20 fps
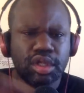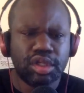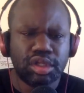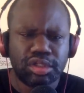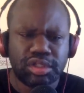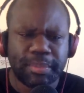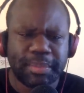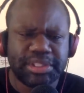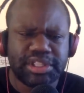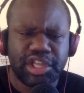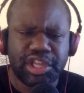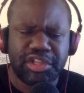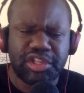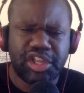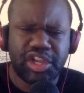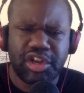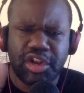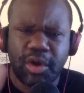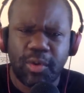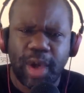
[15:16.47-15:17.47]
Do, do,
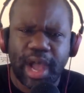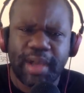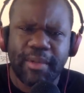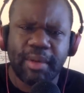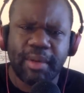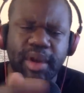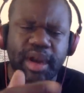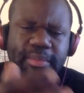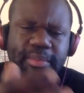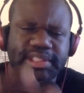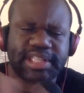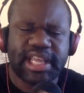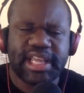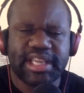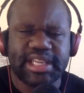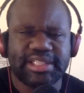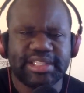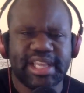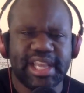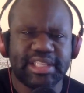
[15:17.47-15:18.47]
do you know what, what I'm
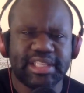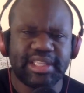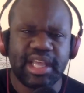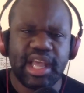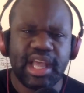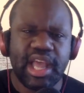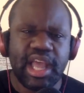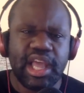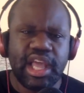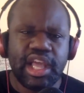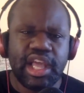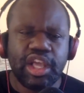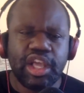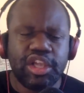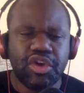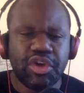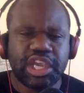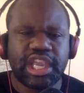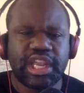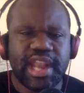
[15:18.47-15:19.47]
saying? Is this
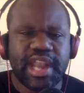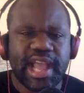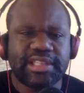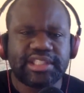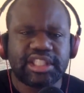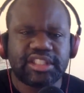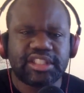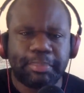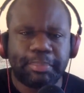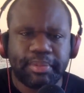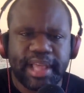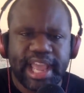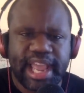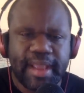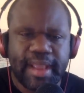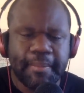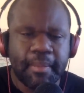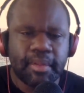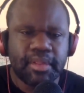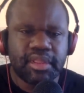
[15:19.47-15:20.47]
you cannot just
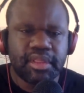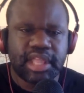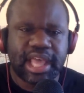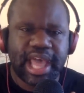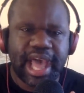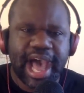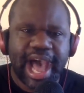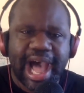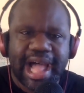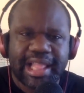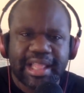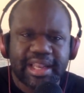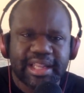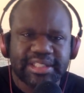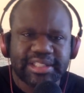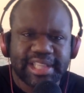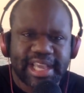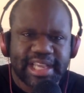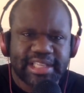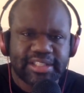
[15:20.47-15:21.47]
blame the
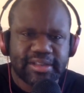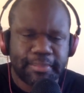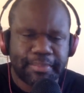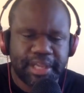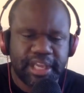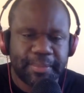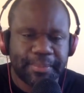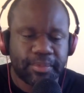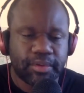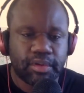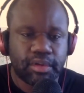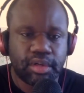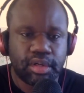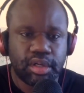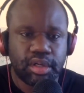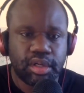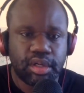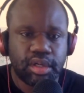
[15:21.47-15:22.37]
colonization people